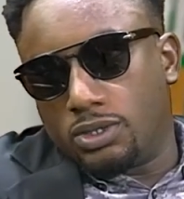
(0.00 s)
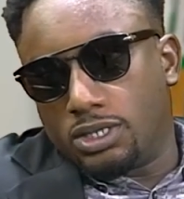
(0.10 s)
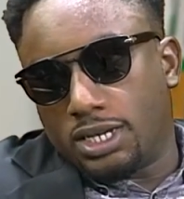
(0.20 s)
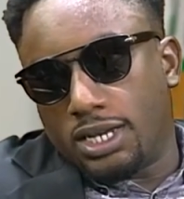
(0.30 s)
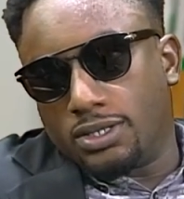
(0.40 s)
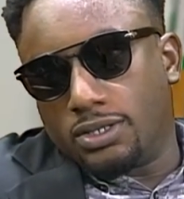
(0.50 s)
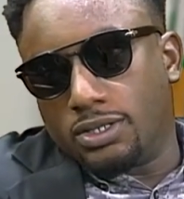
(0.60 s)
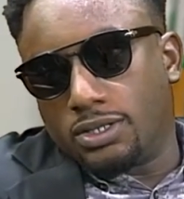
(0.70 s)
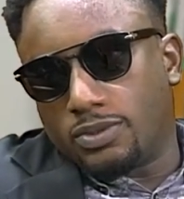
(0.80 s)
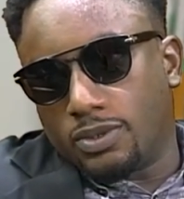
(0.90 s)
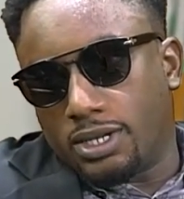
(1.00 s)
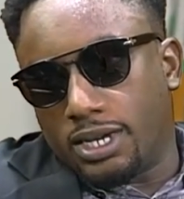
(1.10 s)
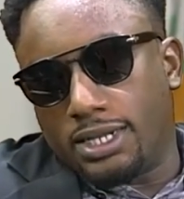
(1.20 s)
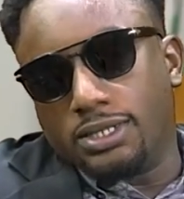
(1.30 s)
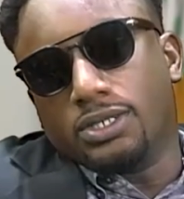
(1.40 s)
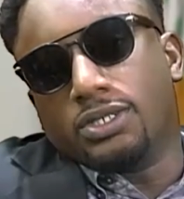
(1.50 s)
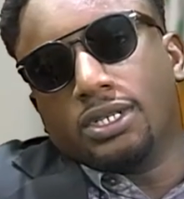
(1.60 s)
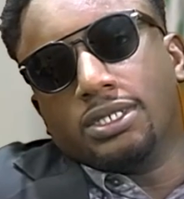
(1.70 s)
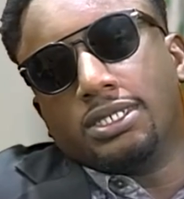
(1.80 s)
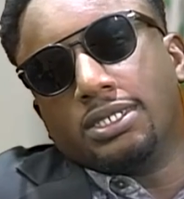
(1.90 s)
This guy is not just one guy just trying
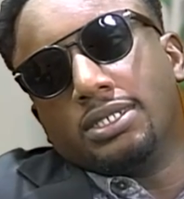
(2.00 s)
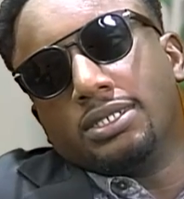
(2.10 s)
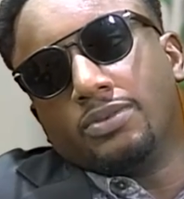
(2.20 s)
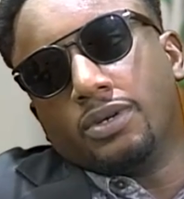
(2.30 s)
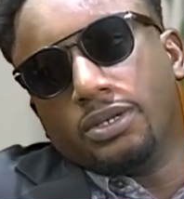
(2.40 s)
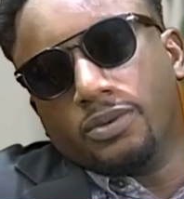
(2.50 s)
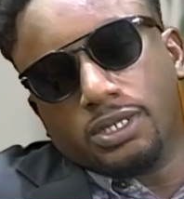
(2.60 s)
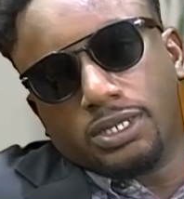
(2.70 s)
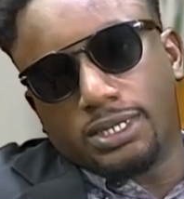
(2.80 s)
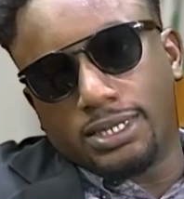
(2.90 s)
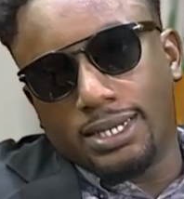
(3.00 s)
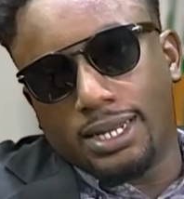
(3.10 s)
to sing what he wants to sing.